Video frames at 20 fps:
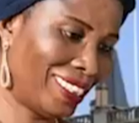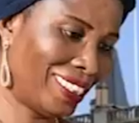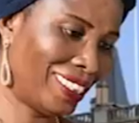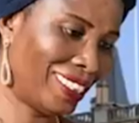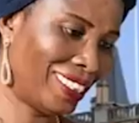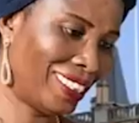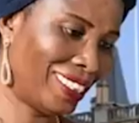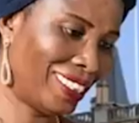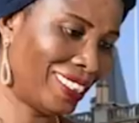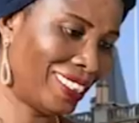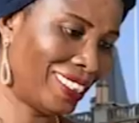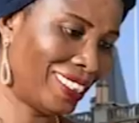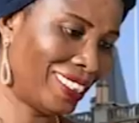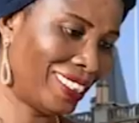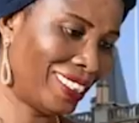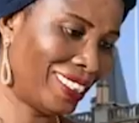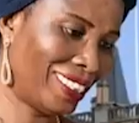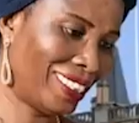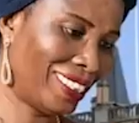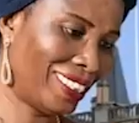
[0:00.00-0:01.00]

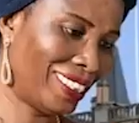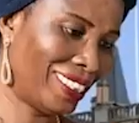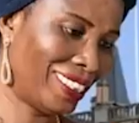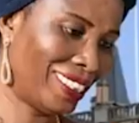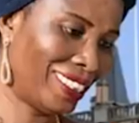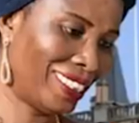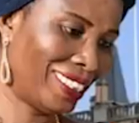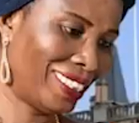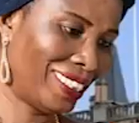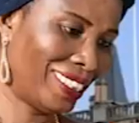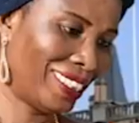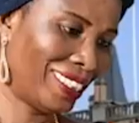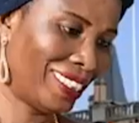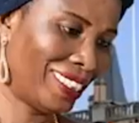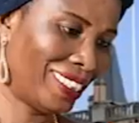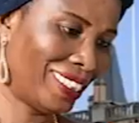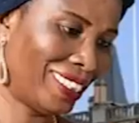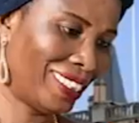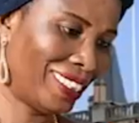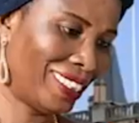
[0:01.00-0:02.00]

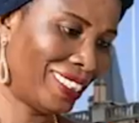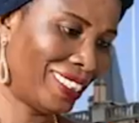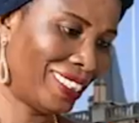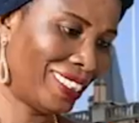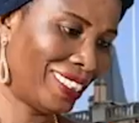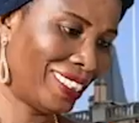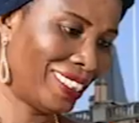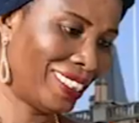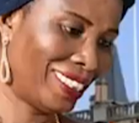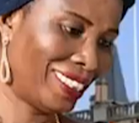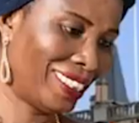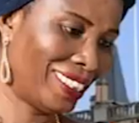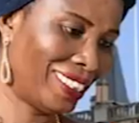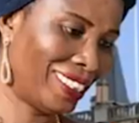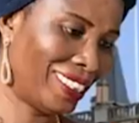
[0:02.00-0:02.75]
The person shown says nothing.